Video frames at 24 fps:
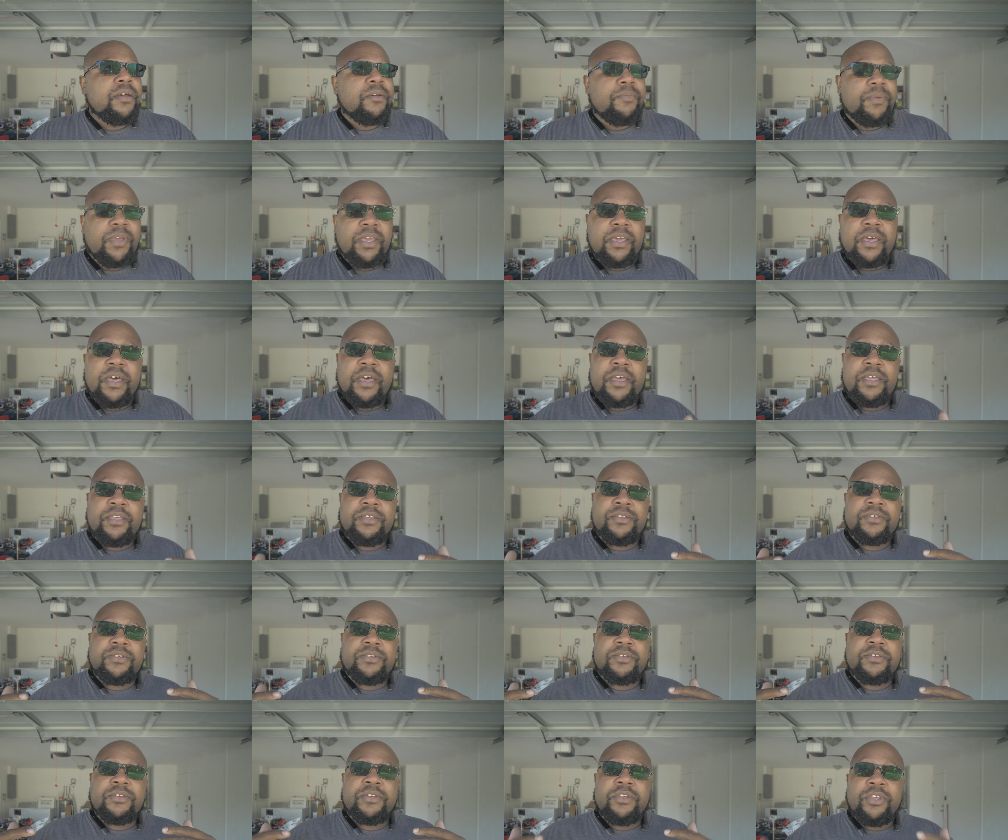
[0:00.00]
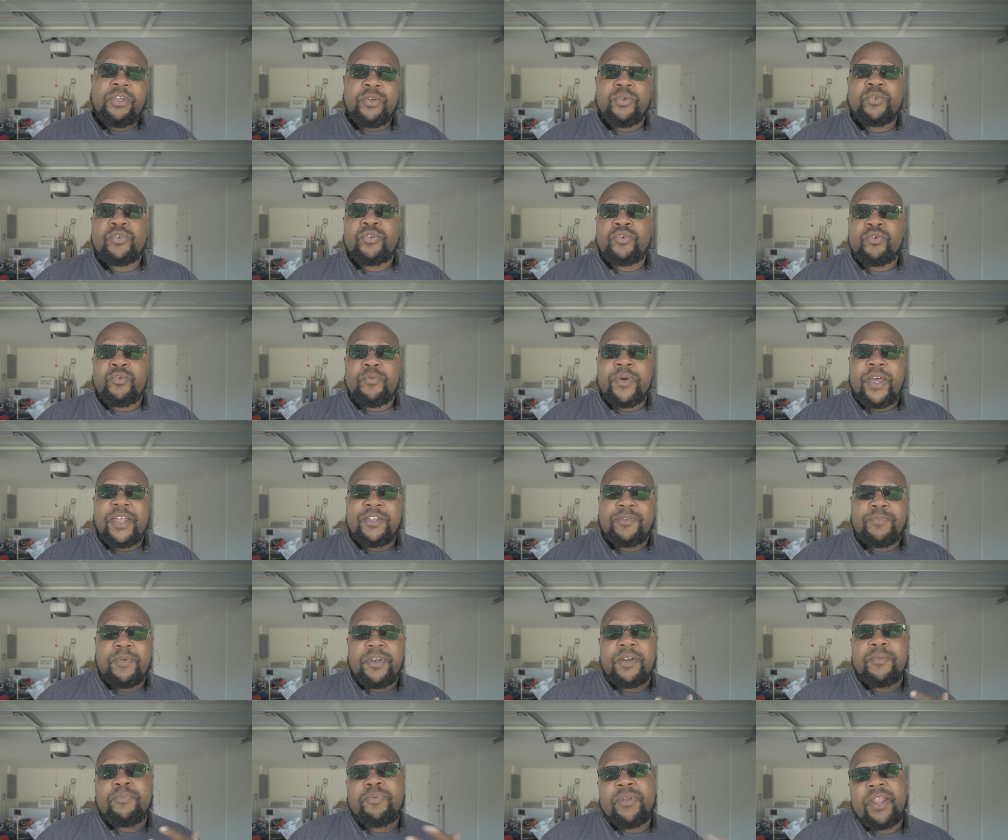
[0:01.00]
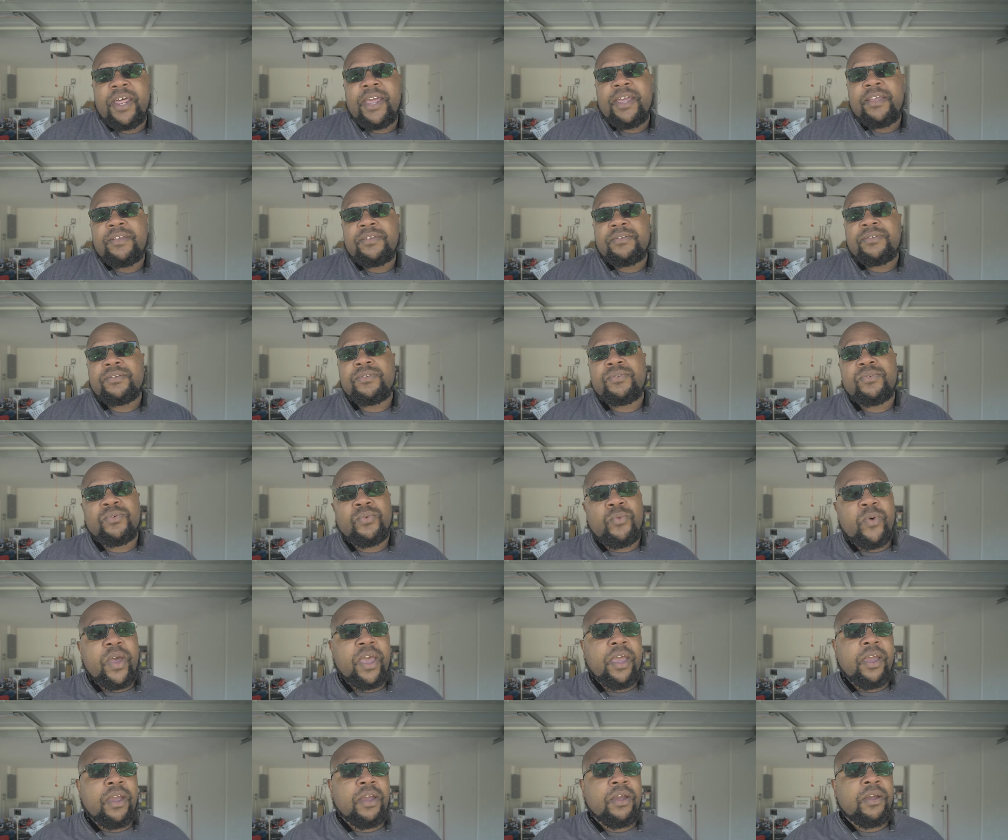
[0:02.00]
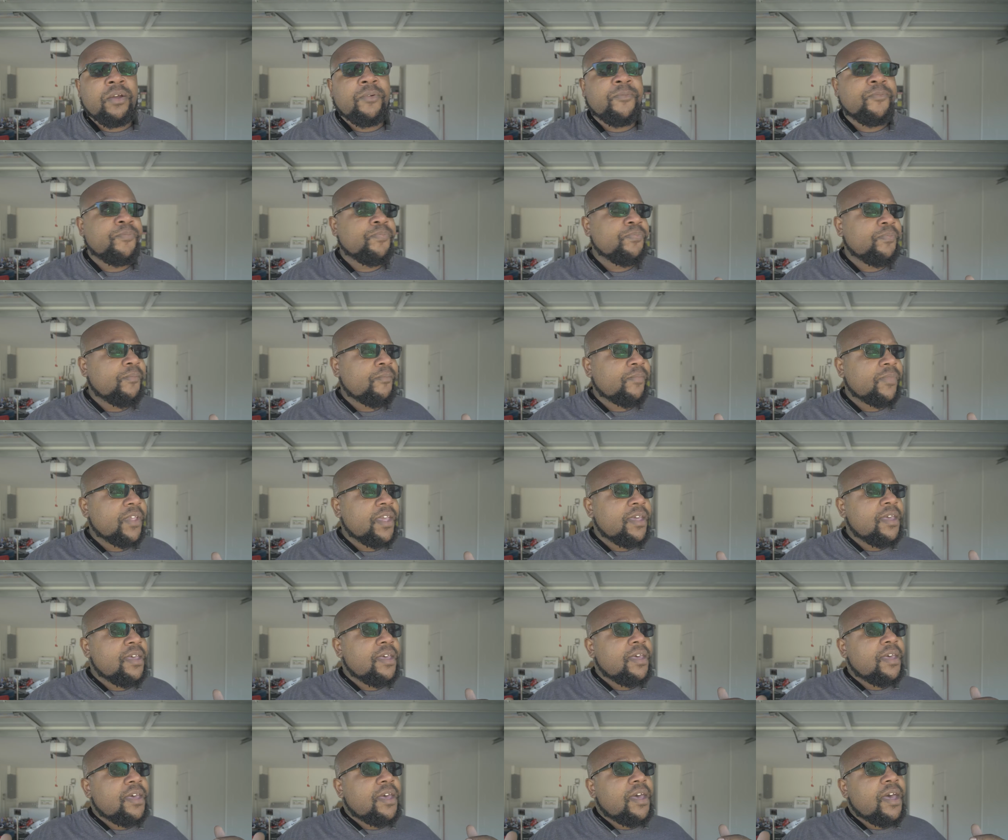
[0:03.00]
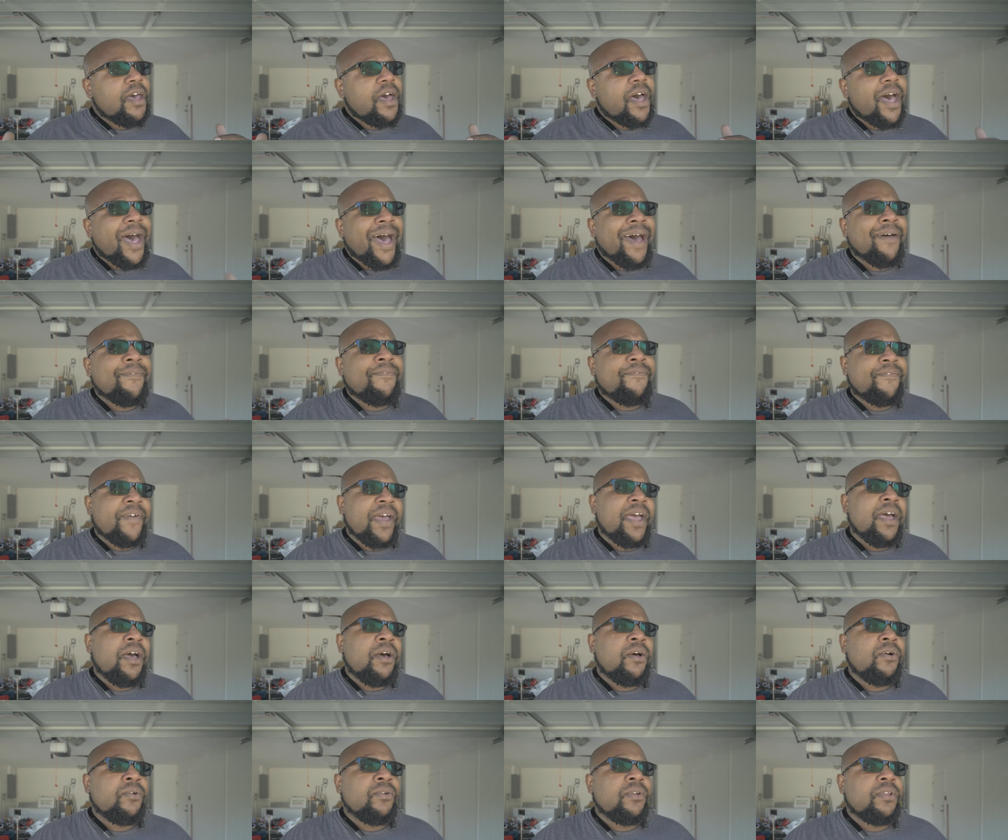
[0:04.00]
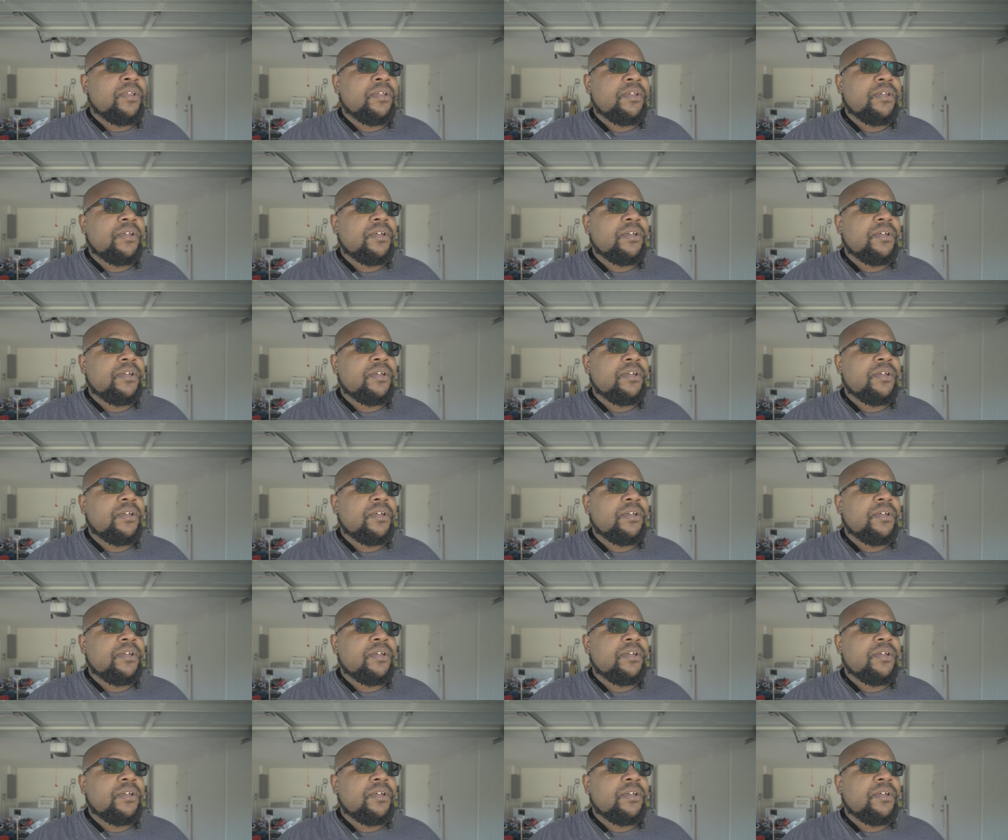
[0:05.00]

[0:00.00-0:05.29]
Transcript: Because YouTube has been a place where I found